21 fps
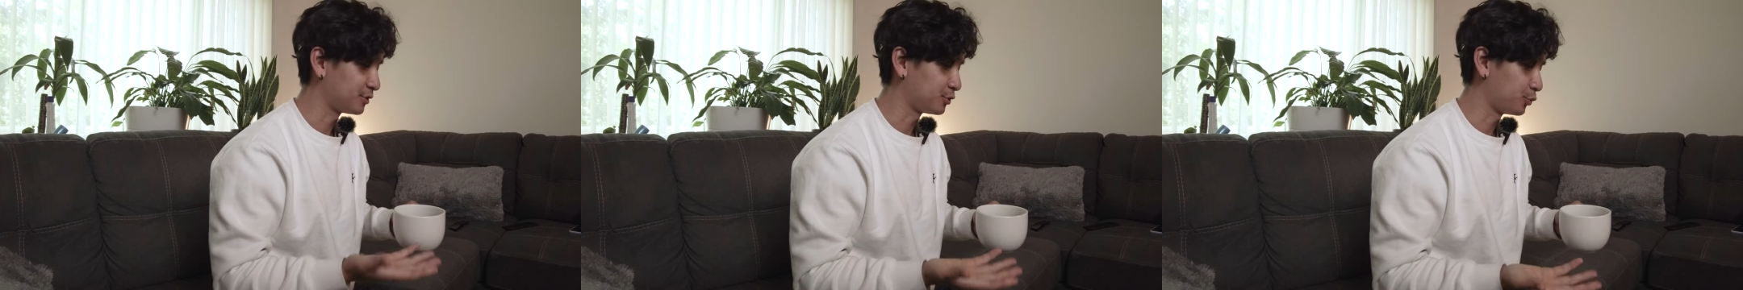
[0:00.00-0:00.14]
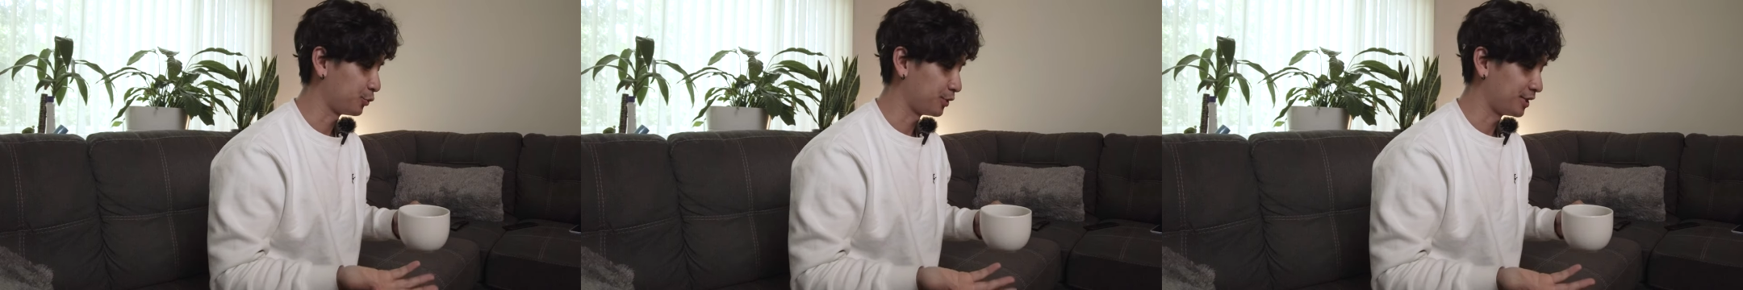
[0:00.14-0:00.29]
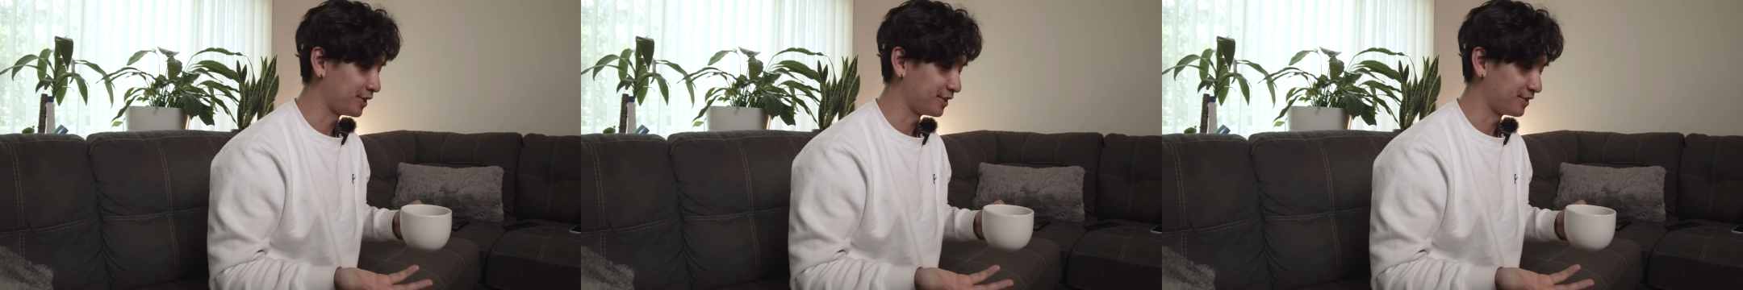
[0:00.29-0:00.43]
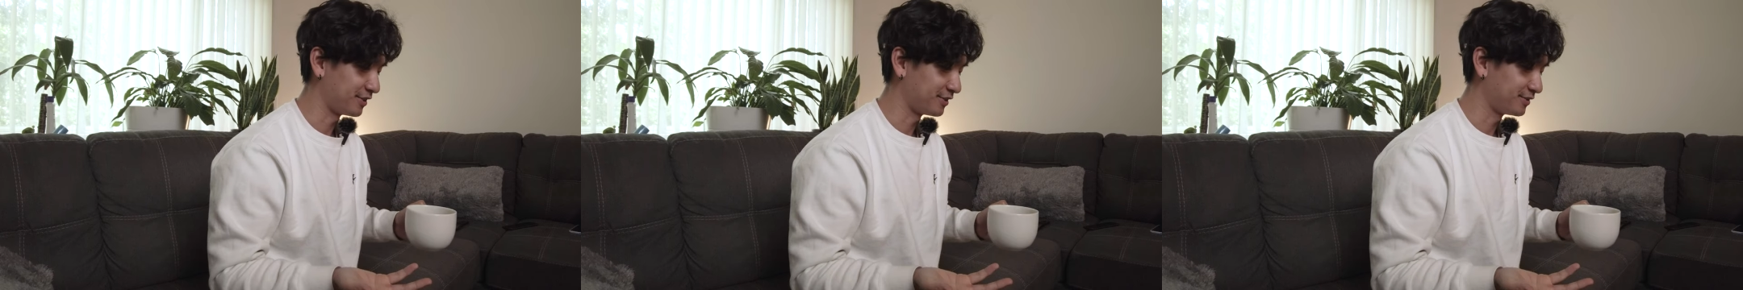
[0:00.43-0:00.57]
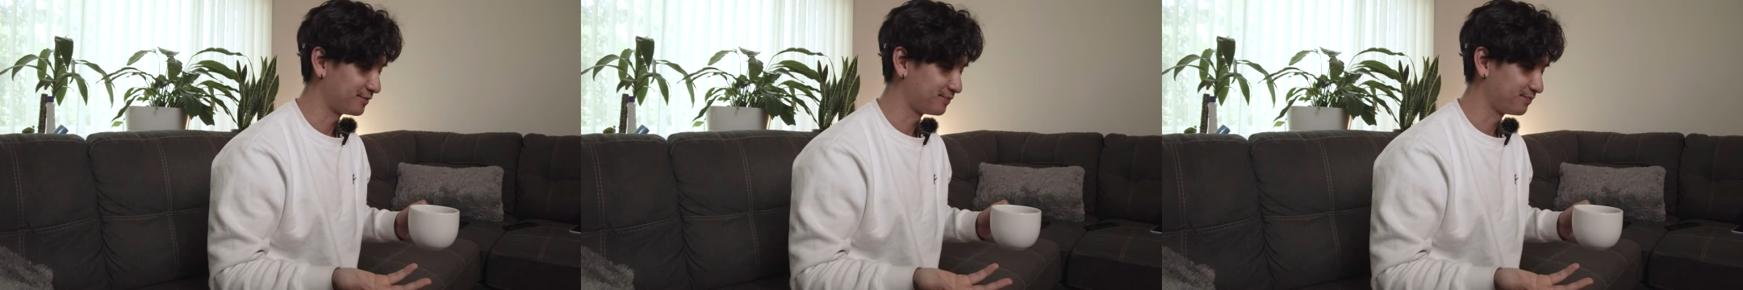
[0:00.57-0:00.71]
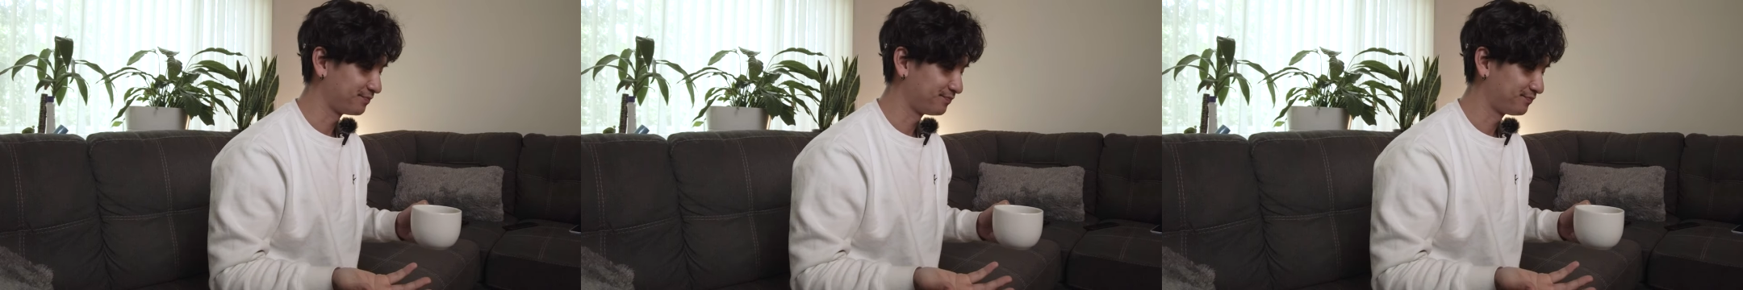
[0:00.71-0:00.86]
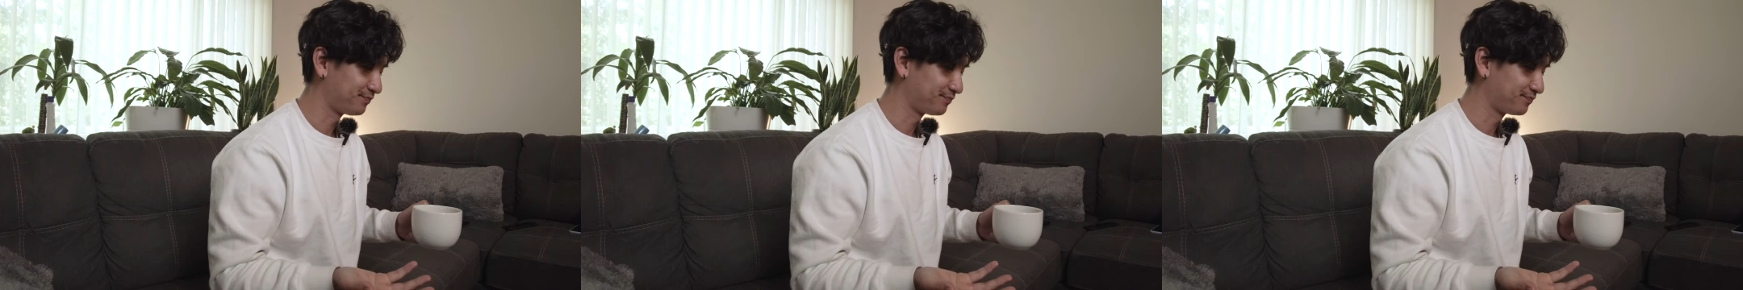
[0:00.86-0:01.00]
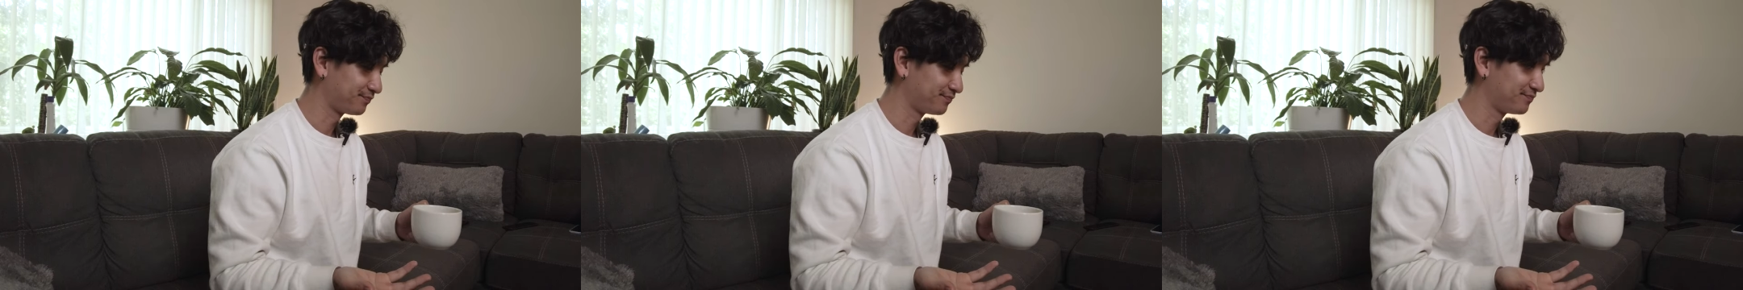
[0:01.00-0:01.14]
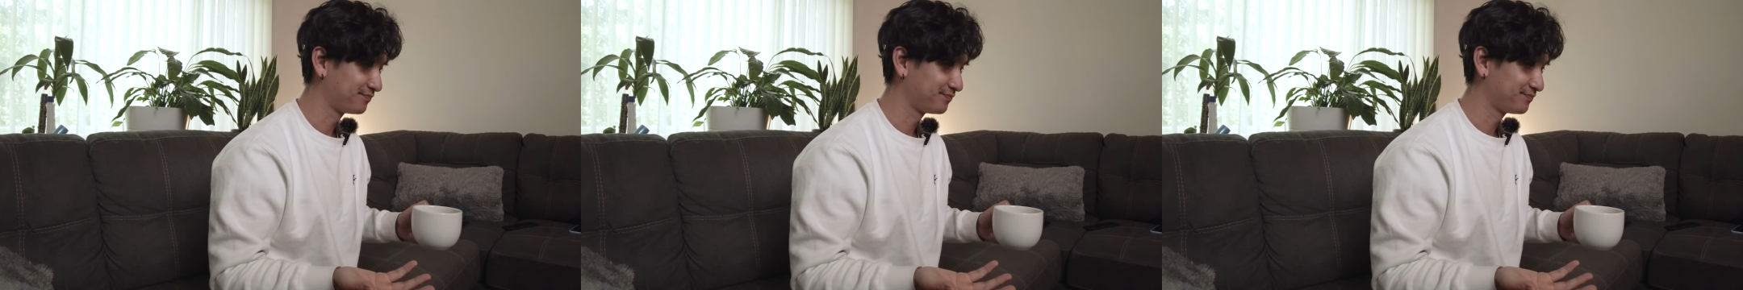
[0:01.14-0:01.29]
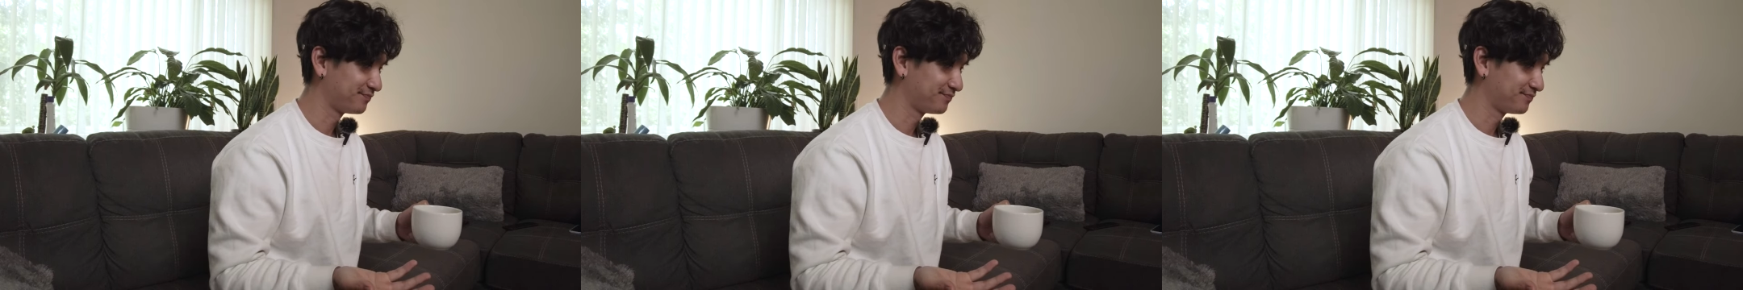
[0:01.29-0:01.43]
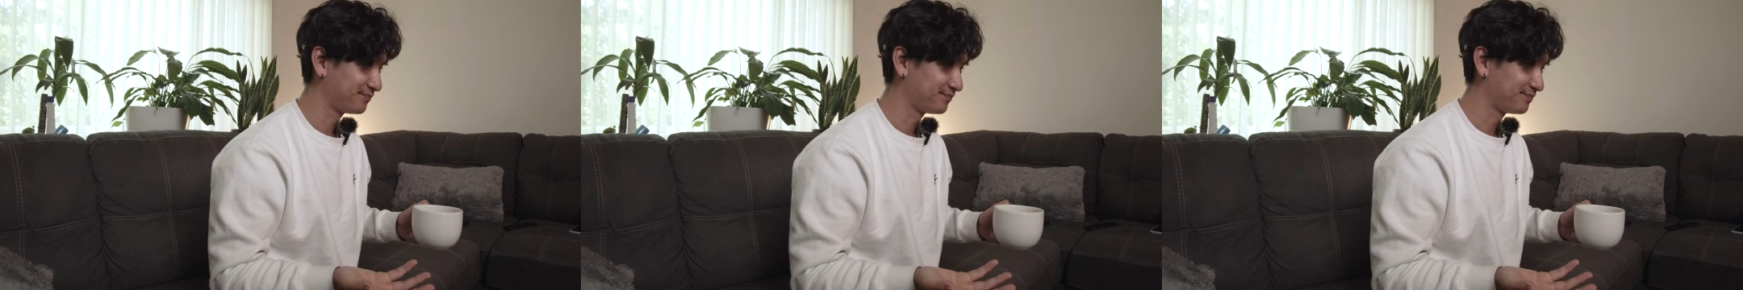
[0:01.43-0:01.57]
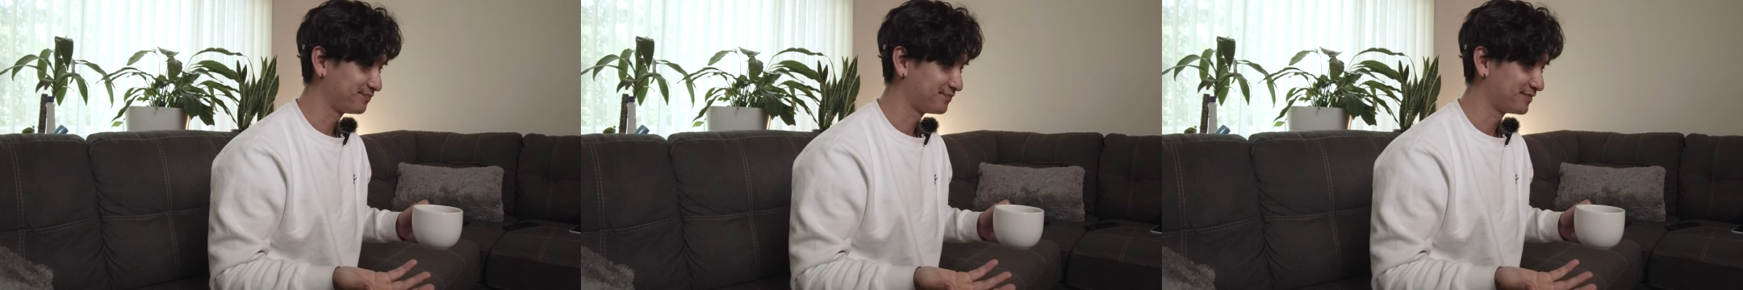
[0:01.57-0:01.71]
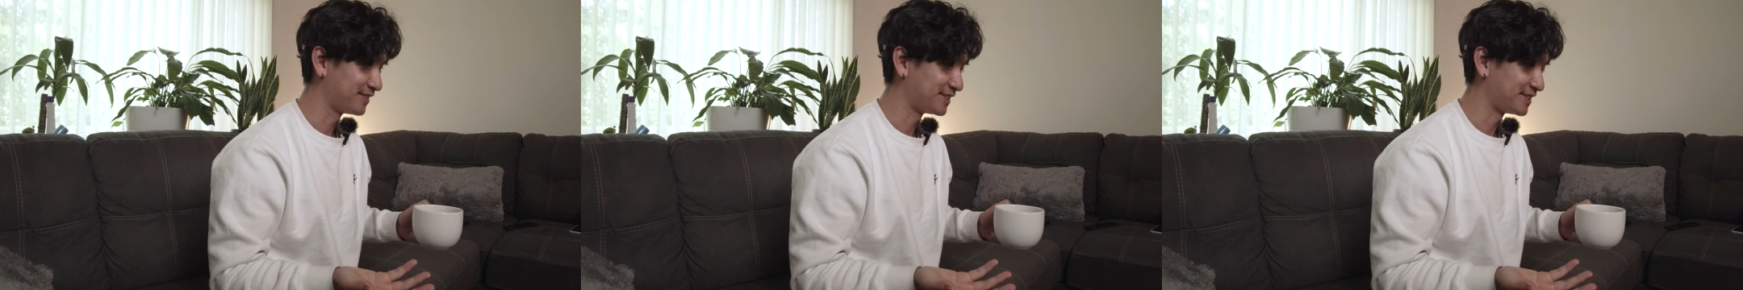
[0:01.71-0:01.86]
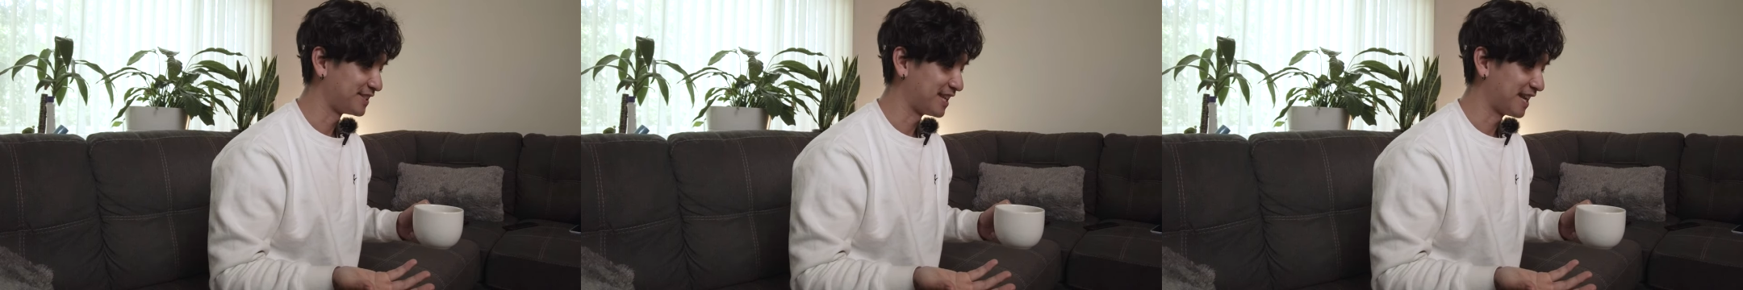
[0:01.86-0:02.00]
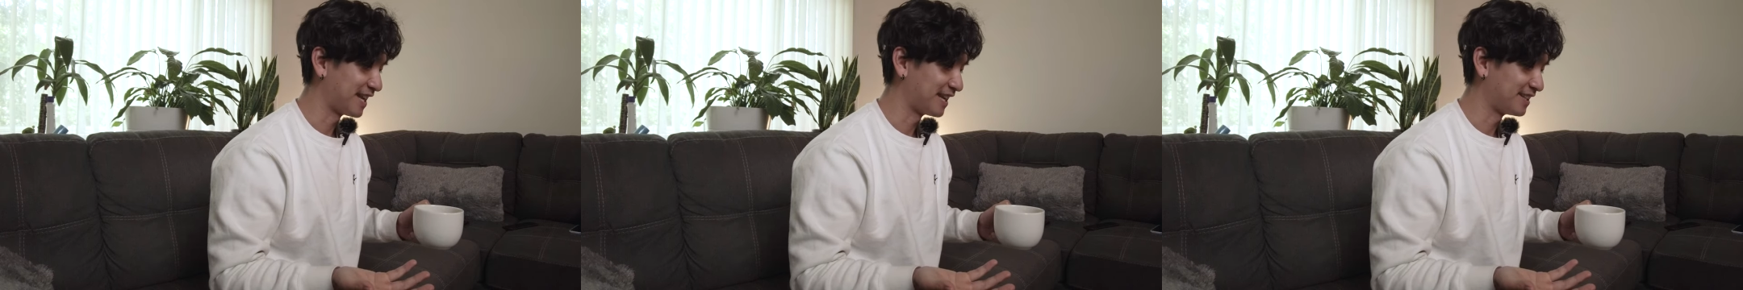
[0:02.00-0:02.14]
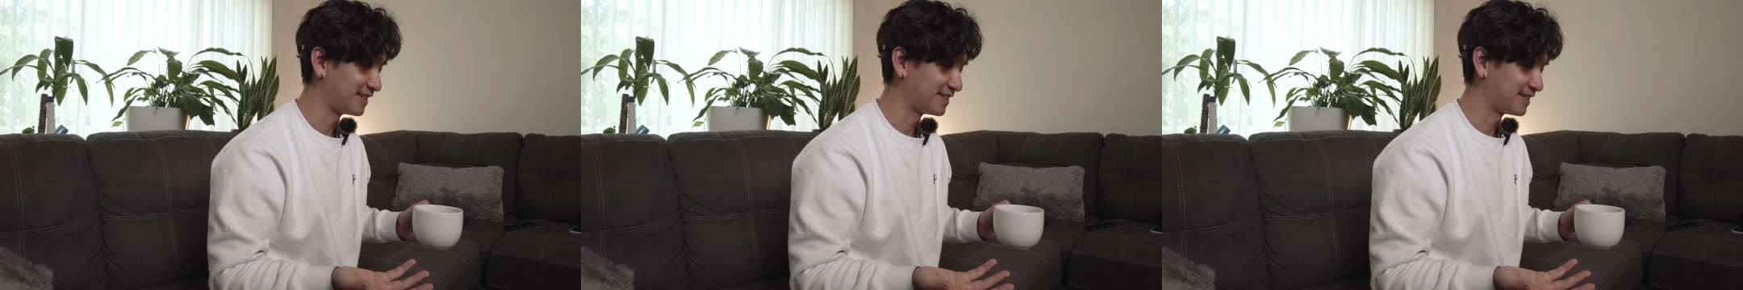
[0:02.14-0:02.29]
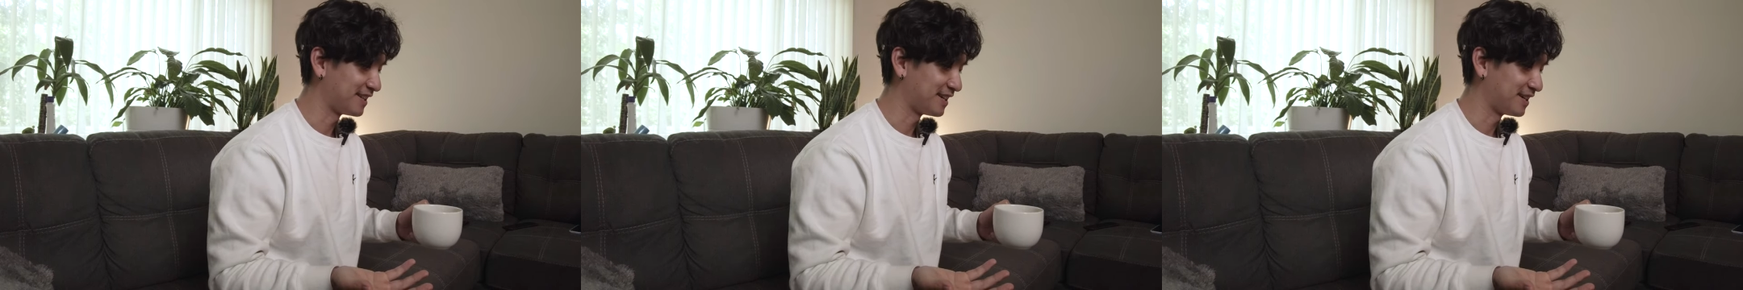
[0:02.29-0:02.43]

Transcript: sweeter. The second